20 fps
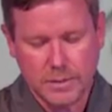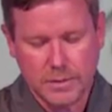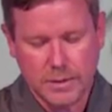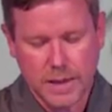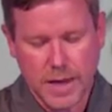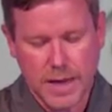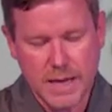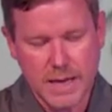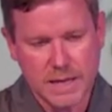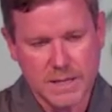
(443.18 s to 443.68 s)

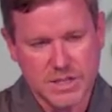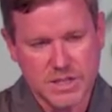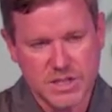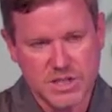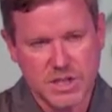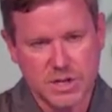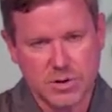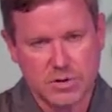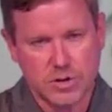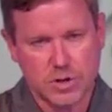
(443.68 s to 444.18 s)
He
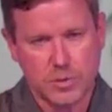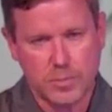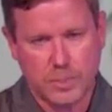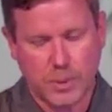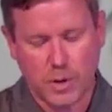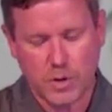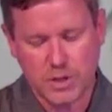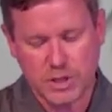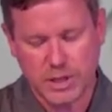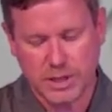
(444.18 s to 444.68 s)
considered you
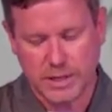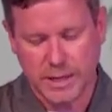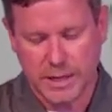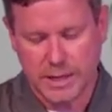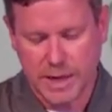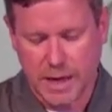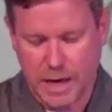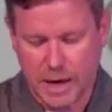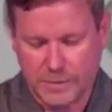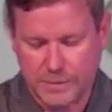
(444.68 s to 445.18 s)
personally
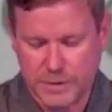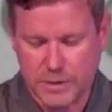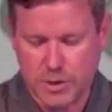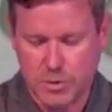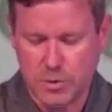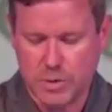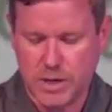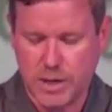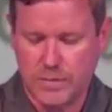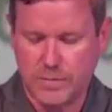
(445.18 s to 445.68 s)
enough to
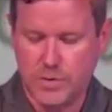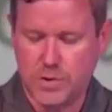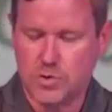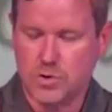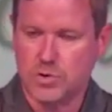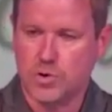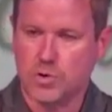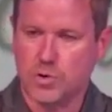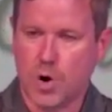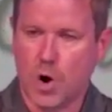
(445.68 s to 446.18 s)
give you
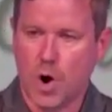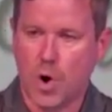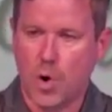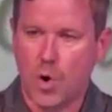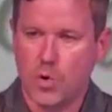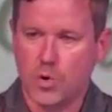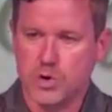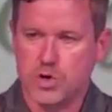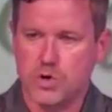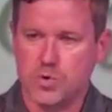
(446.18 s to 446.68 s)
your
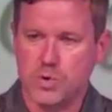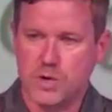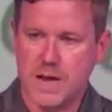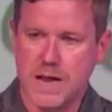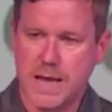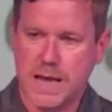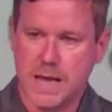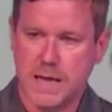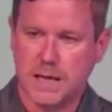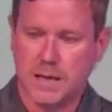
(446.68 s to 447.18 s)
own
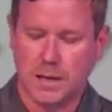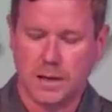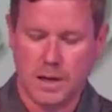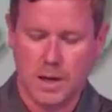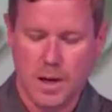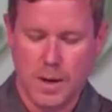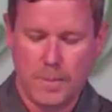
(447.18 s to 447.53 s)
unique